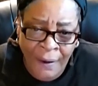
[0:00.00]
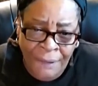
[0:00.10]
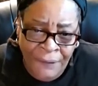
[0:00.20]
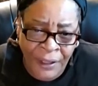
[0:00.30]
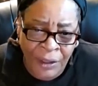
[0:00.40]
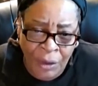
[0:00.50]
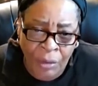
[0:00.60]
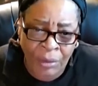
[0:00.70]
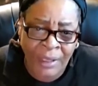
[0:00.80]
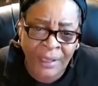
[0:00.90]
a figure
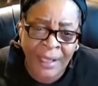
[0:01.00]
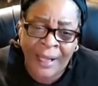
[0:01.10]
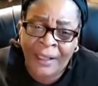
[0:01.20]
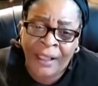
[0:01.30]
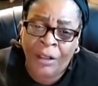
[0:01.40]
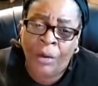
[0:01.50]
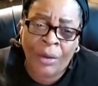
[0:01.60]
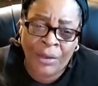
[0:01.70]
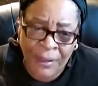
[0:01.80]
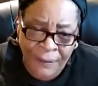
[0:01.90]
only slightly
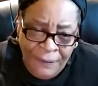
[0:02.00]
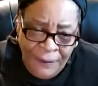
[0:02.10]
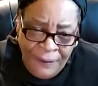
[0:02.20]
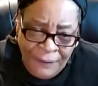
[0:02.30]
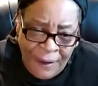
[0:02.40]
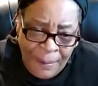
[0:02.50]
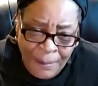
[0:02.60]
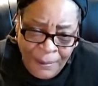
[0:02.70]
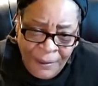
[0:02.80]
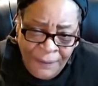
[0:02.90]
lower than the
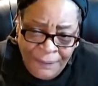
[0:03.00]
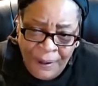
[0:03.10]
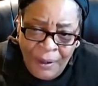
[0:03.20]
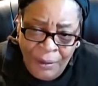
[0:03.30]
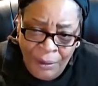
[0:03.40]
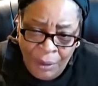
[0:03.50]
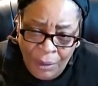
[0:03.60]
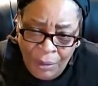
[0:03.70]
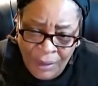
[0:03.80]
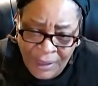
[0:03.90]
fifty-five percent found
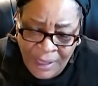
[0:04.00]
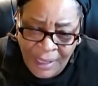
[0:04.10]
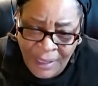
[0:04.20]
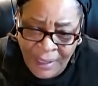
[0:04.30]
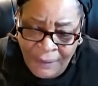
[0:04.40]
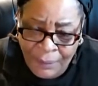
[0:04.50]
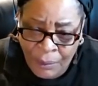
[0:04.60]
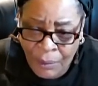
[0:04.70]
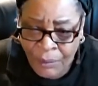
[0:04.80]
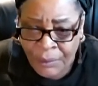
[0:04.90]
on the state death
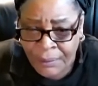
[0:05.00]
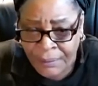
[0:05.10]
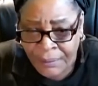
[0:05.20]
row.